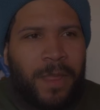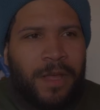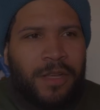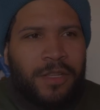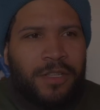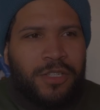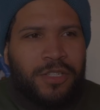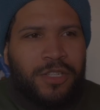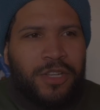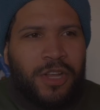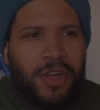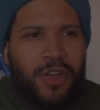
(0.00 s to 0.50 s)

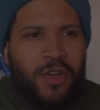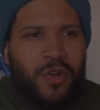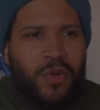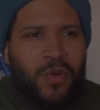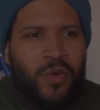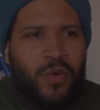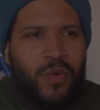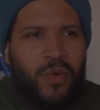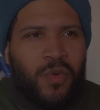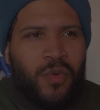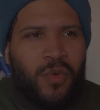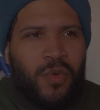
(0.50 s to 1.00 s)

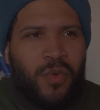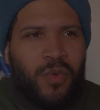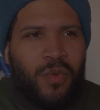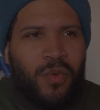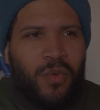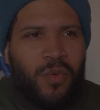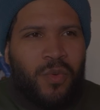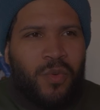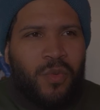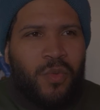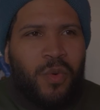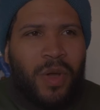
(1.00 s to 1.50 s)
So
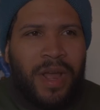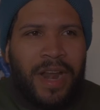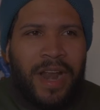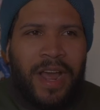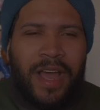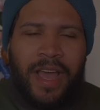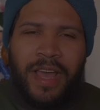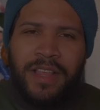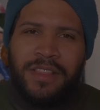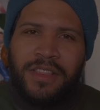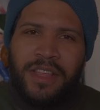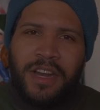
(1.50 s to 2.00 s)
what I
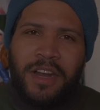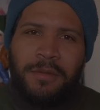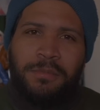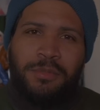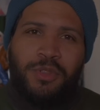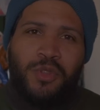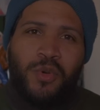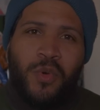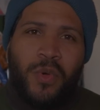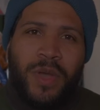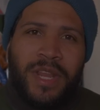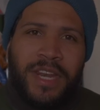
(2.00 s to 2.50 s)
ended up
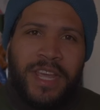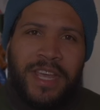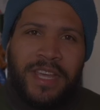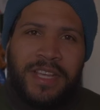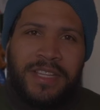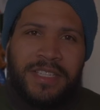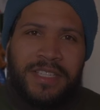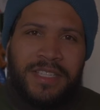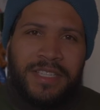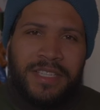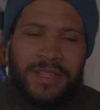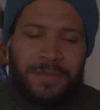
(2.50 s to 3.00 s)
doing
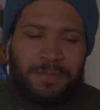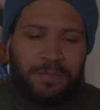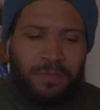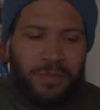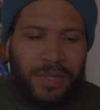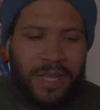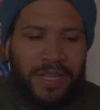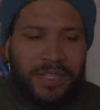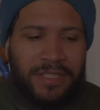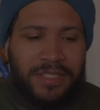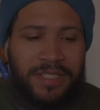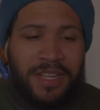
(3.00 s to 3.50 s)
is,
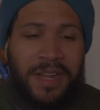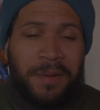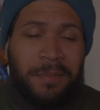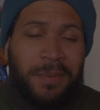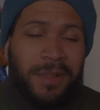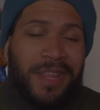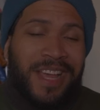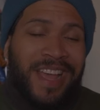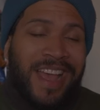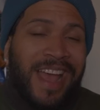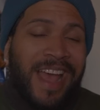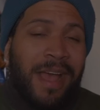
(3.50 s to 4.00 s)
in top of
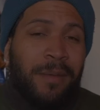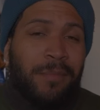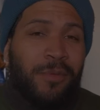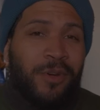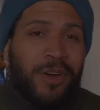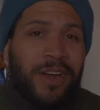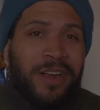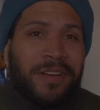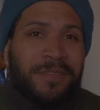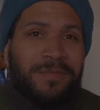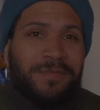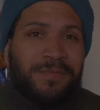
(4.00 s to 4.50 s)
the
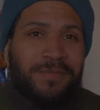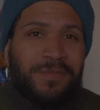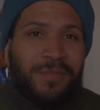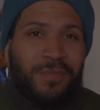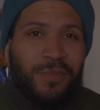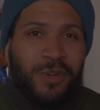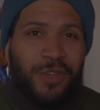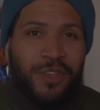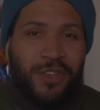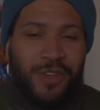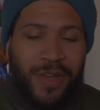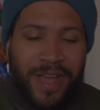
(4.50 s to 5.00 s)
camera,
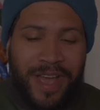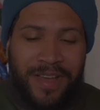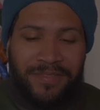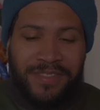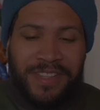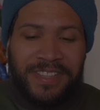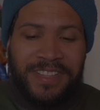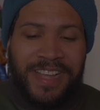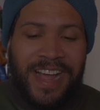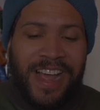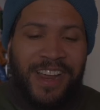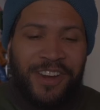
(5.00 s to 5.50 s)
when you have
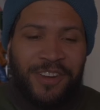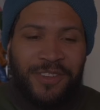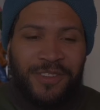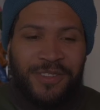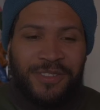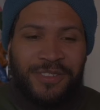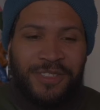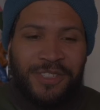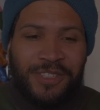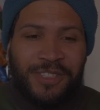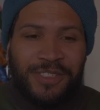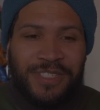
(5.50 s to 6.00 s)
the
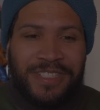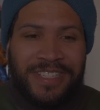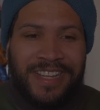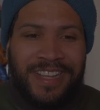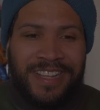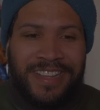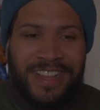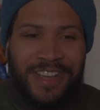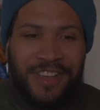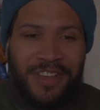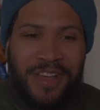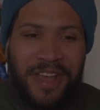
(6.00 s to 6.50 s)
dial, you
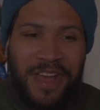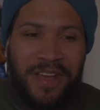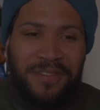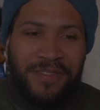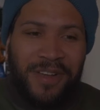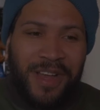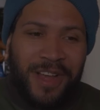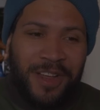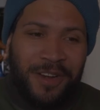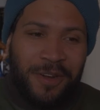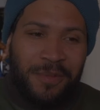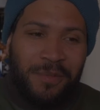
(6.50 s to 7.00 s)
see that you have
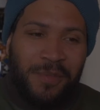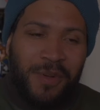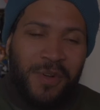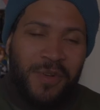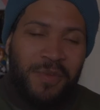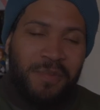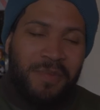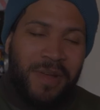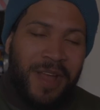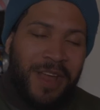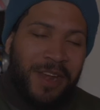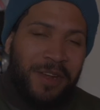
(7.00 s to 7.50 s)
auto
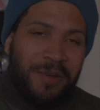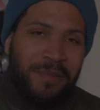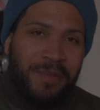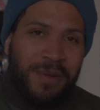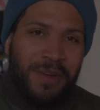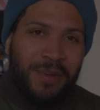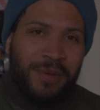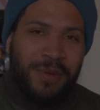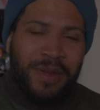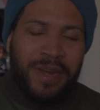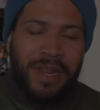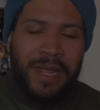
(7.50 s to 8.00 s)
mode, manual
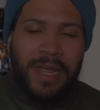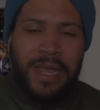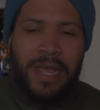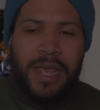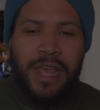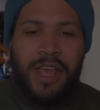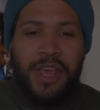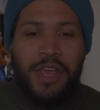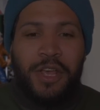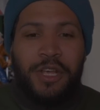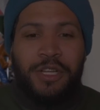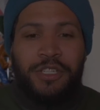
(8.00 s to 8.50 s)
mode.
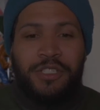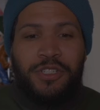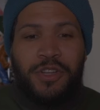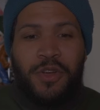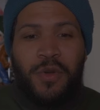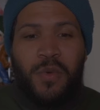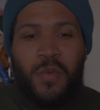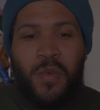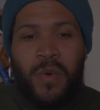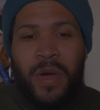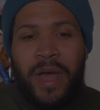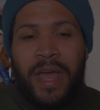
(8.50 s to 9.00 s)

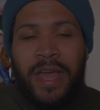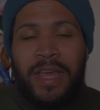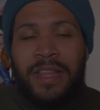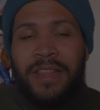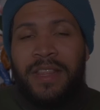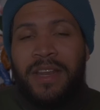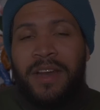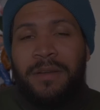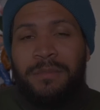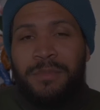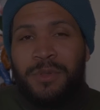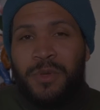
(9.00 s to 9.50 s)
So what I
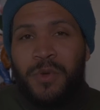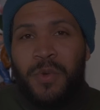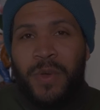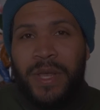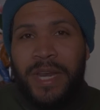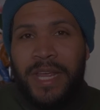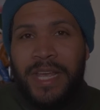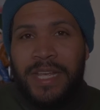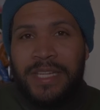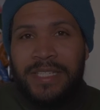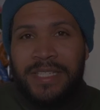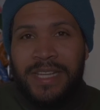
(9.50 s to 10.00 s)
ended up doing
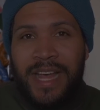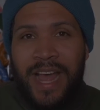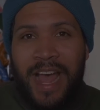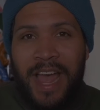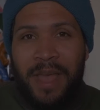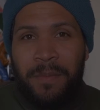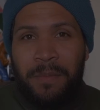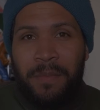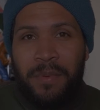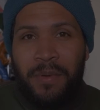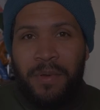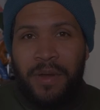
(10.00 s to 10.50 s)
is
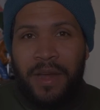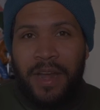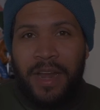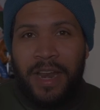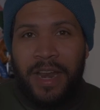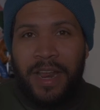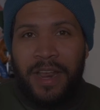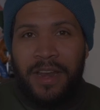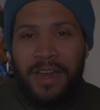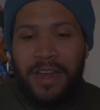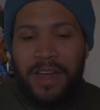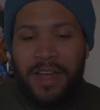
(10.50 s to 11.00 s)
I put it
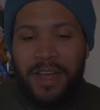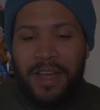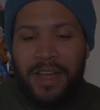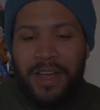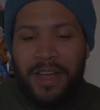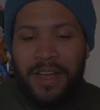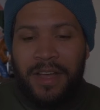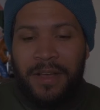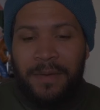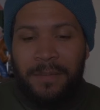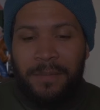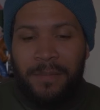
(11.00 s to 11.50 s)
in
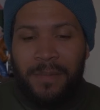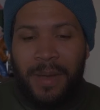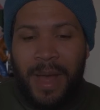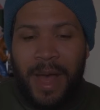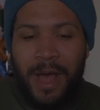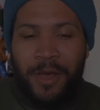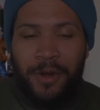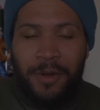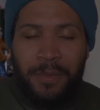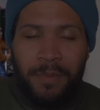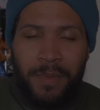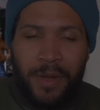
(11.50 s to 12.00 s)

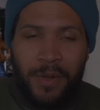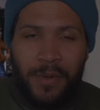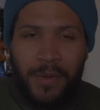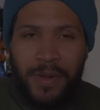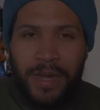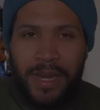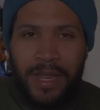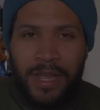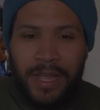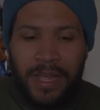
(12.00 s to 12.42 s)
auto mode,